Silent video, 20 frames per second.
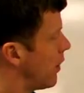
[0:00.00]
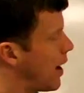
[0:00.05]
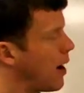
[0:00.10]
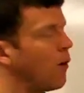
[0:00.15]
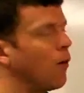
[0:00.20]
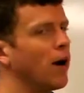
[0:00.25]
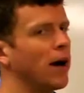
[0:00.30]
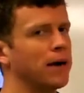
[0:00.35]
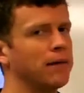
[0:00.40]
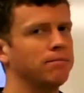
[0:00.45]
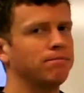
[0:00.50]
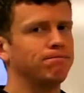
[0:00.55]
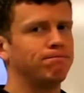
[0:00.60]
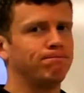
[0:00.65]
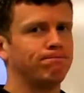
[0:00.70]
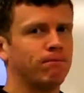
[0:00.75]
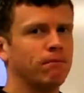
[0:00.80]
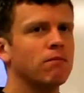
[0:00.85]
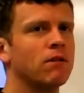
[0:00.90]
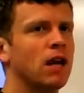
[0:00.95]
that way.
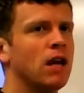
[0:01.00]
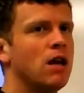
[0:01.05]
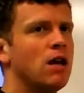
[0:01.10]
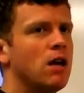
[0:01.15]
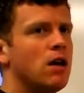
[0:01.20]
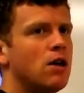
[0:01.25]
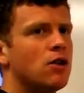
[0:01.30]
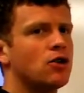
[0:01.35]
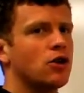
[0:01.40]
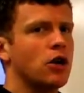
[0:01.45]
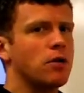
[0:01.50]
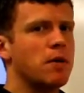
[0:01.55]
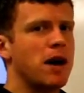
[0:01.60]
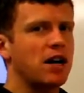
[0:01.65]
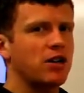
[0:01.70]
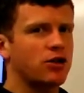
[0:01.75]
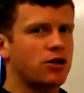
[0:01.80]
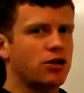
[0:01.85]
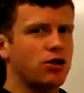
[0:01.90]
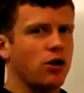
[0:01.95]
So you
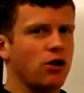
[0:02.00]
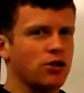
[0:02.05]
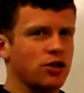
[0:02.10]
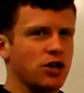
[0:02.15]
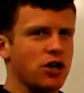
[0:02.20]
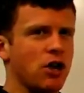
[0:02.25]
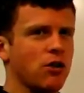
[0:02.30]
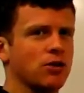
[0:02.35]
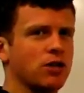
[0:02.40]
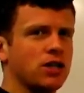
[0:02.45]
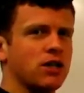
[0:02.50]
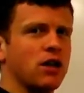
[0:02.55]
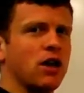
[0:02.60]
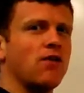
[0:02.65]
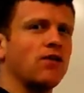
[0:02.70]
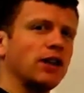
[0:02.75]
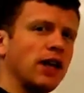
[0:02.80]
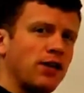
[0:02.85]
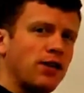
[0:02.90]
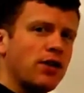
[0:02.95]
might start to notice that
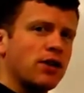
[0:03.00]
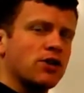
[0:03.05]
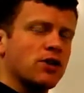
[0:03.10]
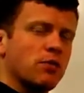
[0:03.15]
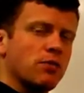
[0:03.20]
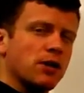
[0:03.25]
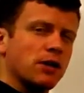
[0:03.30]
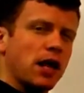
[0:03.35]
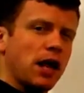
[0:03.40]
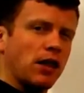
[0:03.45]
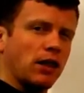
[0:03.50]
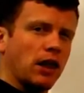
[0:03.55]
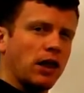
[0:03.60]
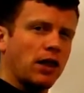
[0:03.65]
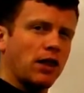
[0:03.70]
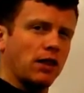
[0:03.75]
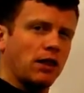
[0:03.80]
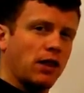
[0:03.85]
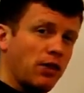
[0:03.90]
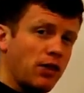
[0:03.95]
if lithium, something like
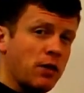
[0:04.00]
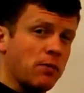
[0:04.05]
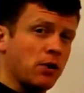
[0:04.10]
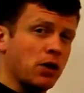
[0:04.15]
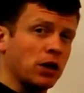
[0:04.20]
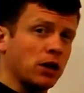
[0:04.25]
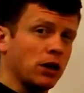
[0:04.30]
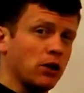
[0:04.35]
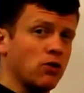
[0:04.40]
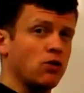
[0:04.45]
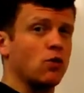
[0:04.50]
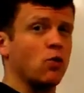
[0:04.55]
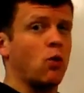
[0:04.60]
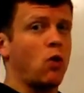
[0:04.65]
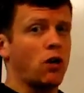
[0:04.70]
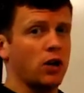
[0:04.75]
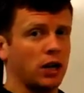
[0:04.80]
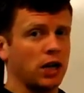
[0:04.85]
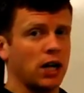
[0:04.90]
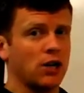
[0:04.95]
lithium can lose
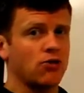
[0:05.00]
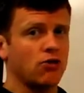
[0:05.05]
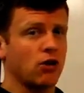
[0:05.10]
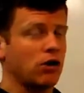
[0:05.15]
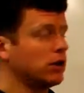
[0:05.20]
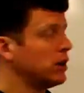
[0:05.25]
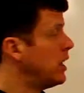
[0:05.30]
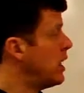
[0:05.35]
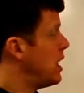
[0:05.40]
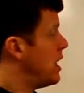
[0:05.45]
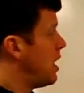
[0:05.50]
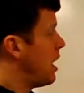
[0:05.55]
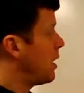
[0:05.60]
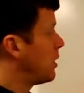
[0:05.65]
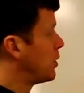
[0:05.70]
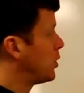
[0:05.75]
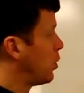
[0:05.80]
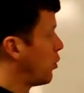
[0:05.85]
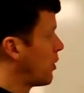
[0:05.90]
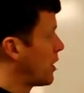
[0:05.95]
1 electron and
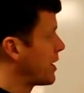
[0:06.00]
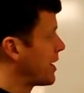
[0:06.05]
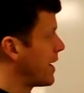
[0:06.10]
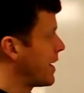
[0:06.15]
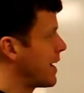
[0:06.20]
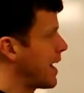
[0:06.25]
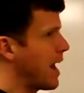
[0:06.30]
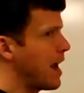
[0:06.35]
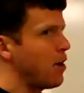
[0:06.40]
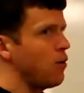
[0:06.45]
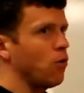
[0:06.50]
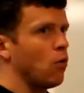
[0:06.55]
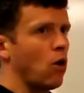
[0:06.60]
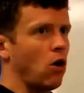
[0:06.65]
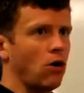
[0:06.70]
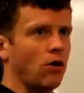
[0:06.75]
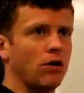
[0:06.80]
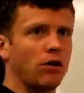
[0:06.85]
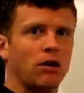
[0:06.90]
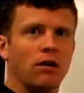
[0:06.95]
chlorine can gain
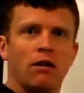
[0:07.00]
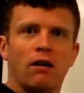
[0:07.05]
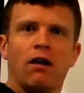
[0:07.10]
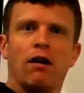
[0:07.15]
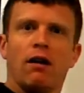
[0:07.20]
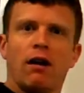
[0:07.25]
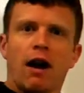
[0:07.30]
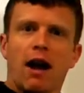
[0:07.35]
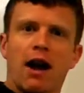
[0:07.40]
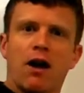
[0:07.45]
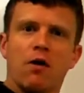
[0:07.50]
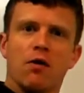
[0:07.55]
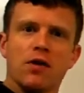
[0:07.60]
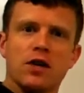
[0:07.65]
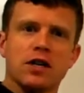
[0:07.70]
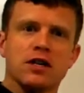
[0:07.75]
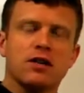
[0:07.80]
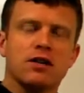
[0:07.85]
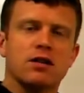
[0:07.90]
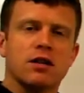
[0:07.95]
1, how
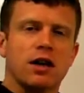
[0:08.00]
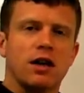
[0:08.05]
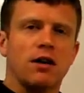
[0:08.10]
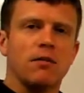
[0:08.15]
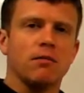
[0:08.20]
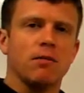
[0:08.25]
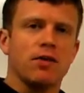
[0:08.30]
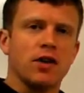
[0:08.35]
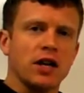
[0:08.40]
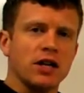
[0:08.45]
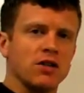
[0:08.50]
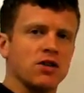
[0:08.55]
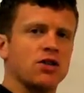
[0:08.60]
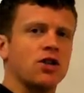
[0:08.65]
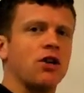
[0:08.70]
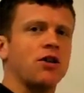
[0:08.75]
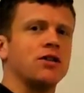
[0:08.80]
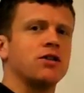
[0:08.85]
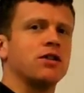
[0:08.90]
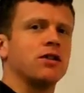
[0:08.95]
these things are
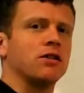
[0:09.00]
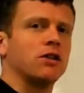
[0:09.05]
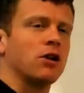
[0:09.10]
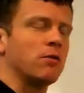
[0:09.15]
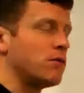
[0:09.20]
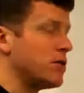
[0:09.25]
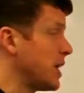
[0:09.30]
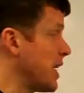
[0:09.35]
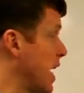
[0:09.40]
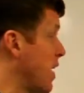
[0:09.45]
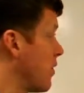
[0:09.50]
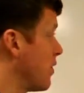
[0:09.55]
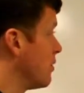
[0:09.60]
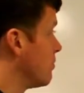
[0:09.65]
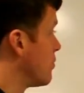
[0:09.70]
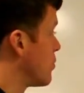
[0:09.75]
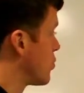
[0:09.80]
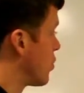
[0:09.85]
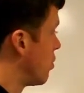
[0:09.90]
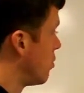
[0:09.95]
starting to come together.
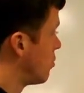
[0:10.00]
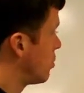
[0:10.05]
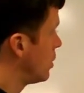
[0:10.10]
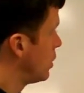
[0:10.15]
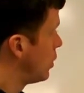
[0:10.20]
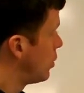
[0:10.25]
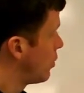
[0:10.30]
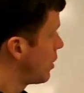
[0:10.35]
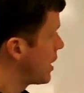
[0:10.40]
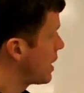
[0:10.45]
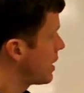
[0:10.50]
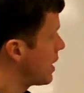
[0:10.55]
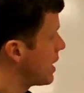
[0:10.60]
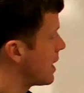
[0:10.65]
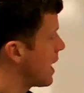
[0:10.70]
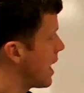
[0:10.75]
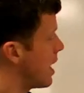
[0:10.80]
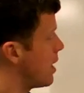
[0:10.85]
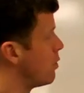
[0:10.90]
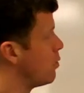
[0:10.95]
So chlorine can
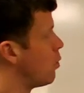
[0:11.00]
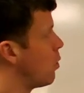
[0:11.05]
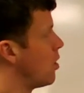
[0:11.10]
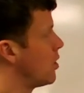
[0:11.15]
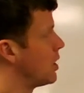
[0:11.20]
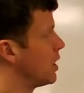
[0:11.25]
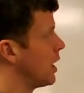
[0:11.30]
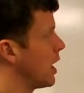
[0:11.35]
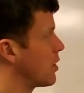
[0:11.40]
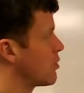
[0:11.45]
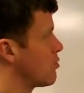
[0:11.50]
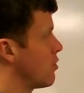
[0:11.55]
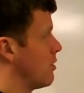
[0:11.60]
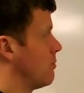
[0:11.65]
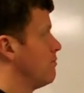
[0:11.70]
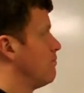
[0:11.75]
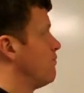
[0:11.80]
gain 1 electron.